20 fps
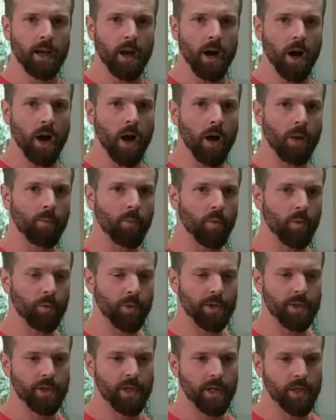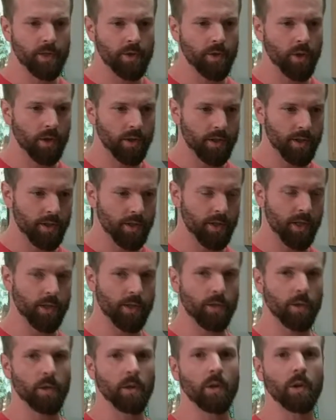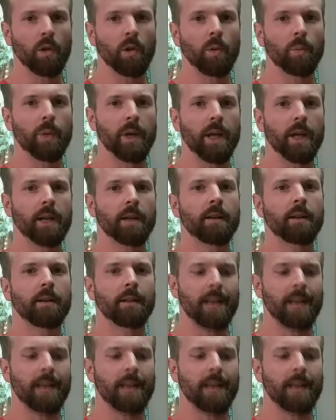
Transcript: when we see it start to sizzle a little bit,